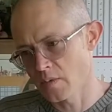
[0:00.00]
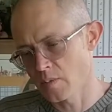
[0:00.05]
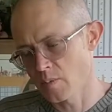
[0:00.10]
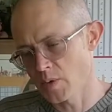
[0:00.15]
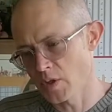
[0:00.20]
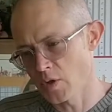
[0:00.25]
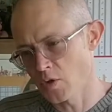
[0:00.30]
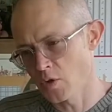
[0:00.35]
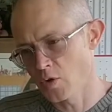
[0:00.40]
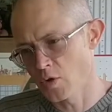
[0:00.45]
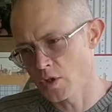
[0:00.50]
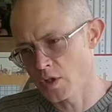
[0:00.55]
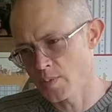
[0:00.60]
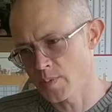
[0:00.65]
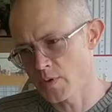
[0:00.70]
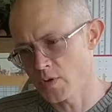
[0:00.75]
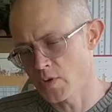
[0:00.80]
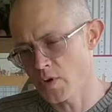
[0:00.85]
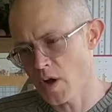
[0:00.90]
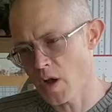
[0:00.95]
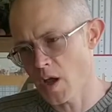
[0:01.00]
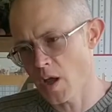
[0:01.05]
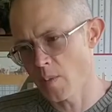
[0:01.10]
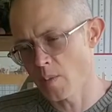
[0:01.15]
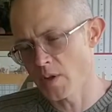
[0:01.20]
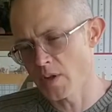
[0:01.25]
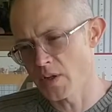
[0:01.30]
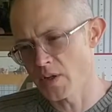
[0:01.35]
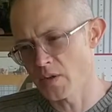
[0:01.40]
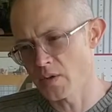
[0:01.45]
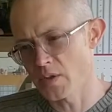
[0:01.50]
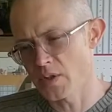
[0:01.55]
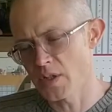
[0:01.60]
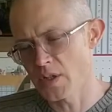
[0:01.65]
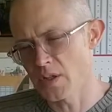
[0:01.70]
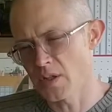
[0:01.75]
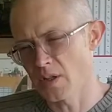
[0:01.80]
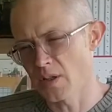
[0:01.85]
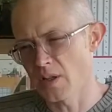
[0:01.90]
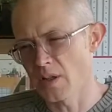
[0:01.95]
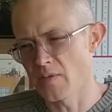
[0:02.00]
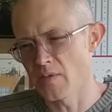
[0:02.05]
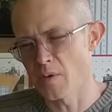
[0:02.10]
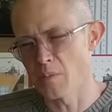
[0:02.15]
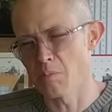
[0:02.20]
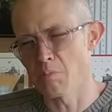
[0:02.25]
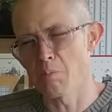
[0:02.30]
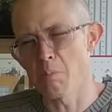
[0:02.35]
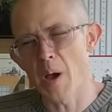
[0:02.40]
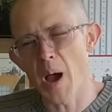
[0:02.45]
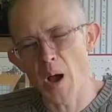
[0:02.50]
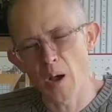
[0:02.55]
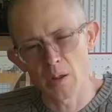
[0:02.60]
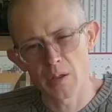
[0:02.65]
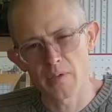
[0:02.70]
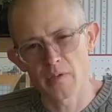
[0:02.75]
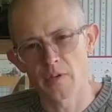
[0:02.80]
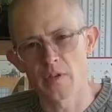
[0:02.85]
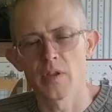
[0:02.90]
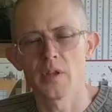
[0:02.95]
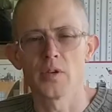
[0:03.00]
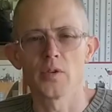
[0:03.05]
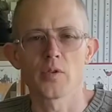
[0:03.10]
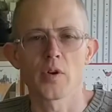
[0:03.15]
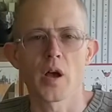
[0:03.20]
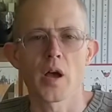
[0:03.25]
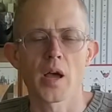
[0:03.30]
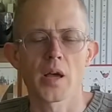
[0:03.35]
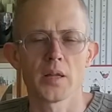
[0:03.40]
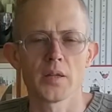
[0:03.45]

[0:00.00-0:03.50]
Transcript: be crisp and dry, but they don't tend to leave your mouth feeling dry.